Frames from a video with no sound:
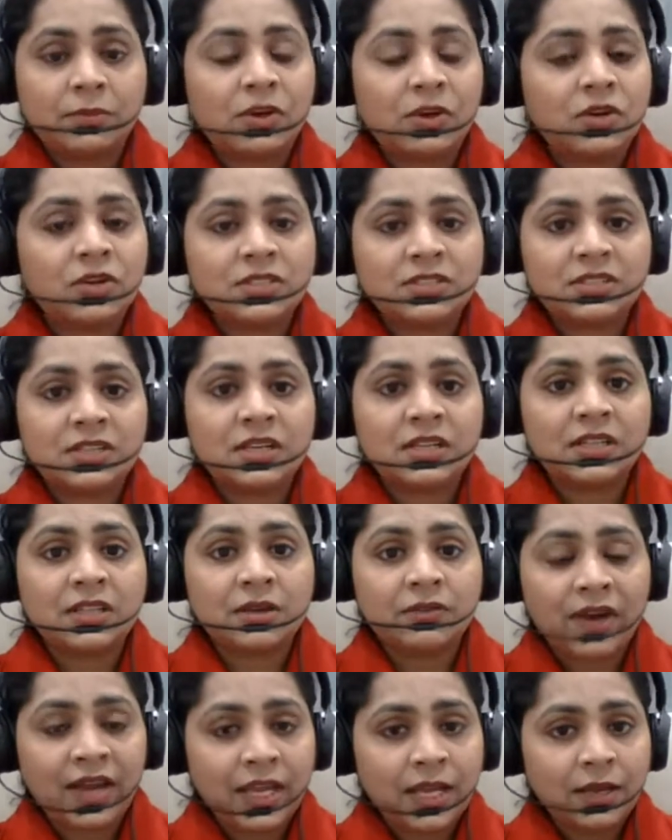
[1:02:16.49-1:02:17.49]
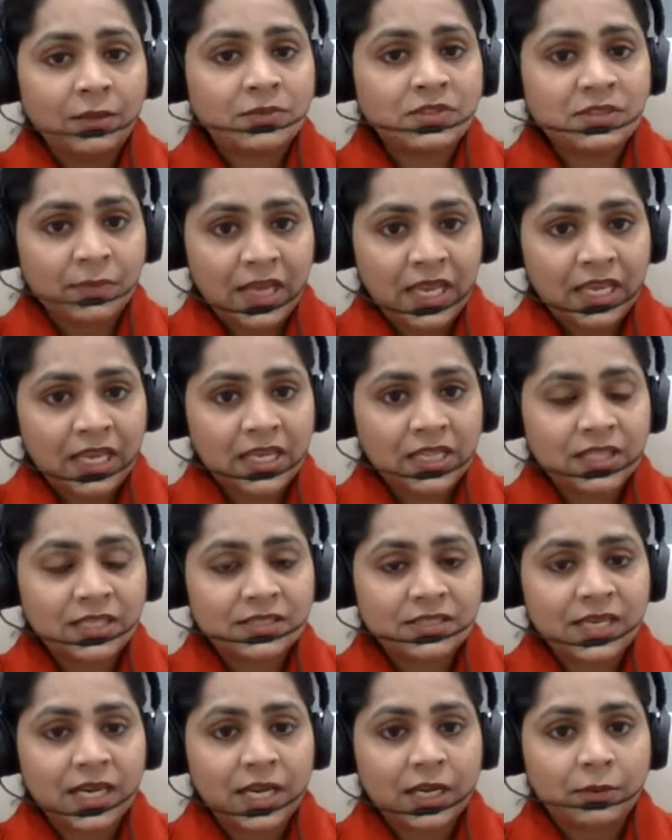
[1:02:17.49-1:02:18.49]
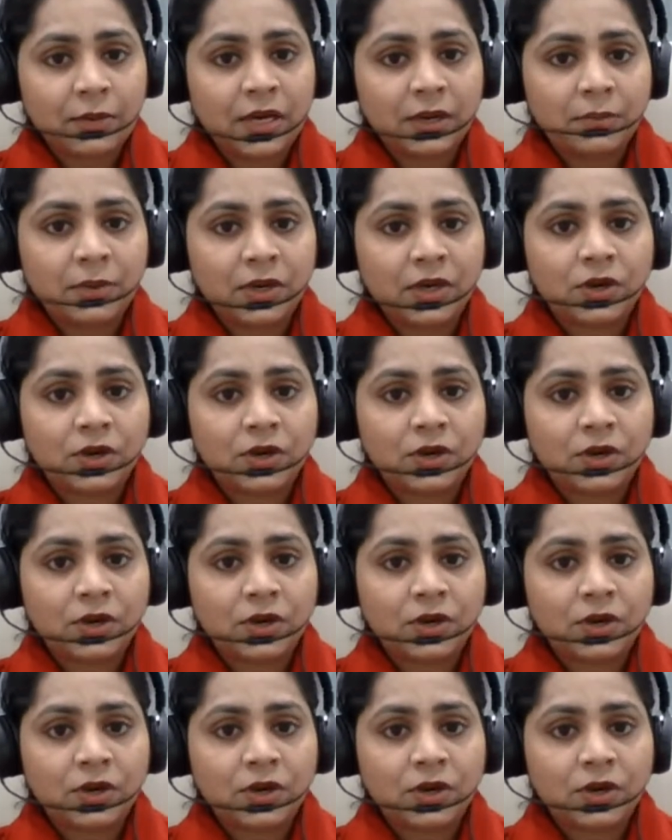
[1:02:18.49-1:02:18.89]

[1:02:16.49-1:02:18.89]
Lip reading: Because why I'm making this statement,